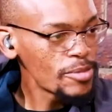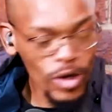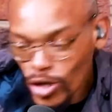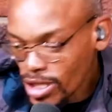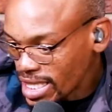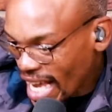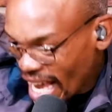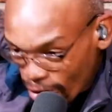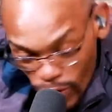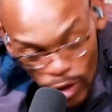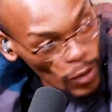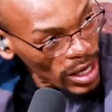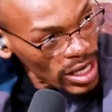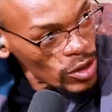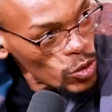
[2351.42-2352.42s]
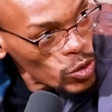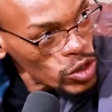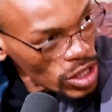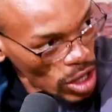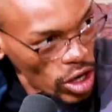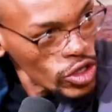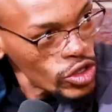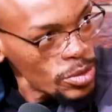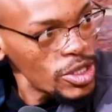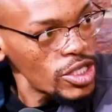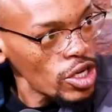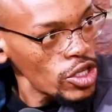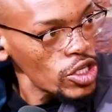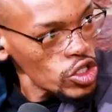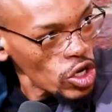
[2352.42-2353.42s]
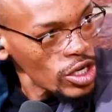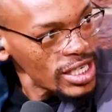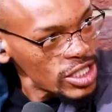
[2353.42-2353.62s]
because everyone who's a contributor on the song